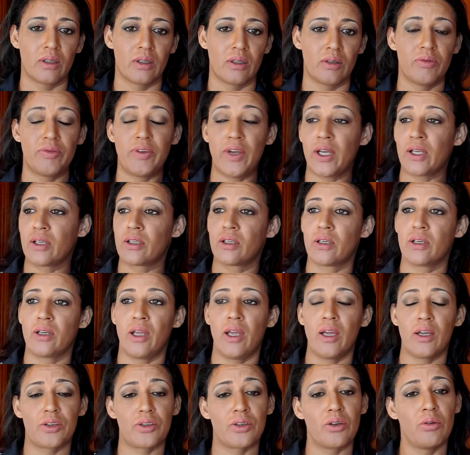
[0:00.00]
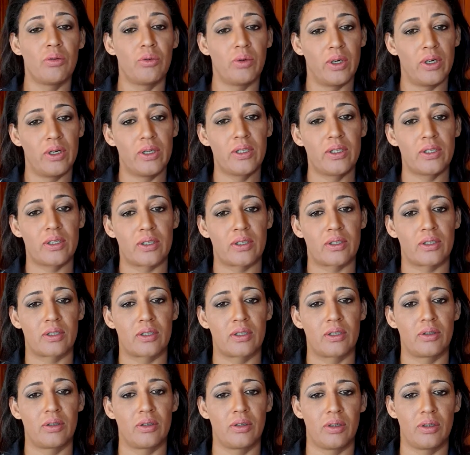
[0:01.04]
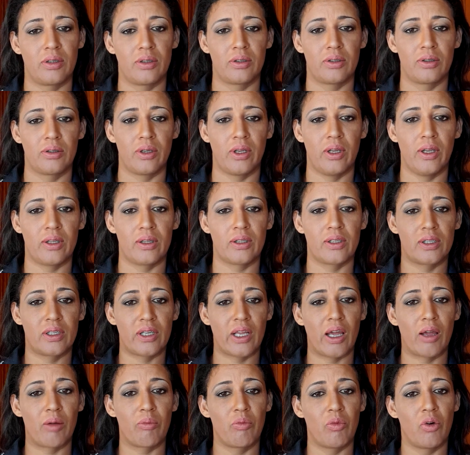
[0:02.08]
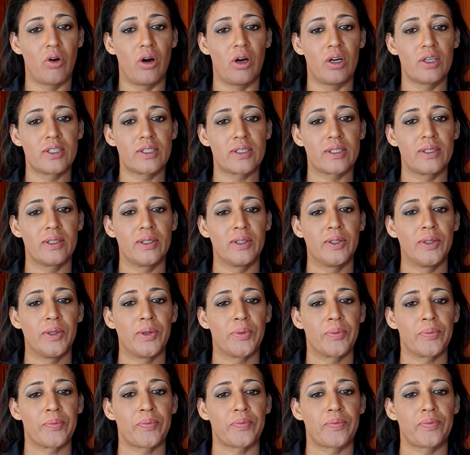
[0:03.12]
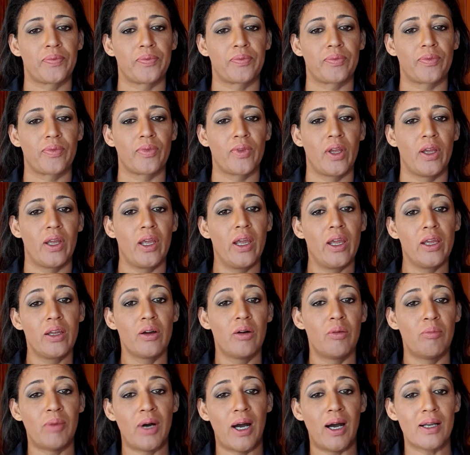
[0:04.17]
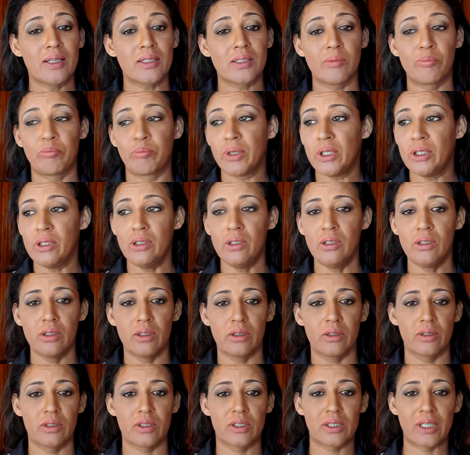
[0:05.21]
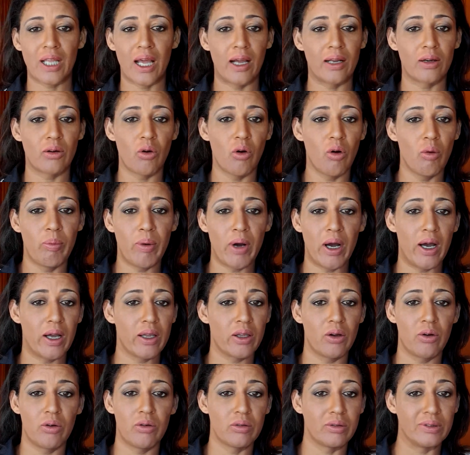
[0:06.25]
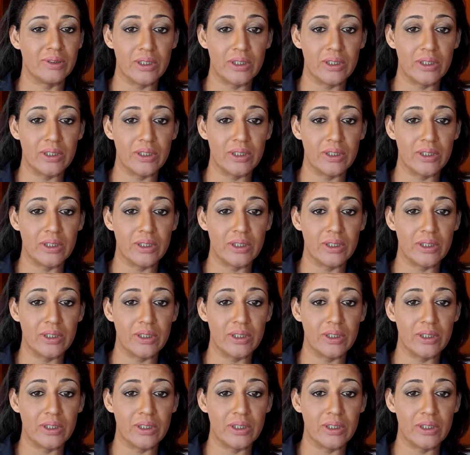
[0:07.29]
in fact her actual words at the time was, "Hey jou masapi, staan op haar jou."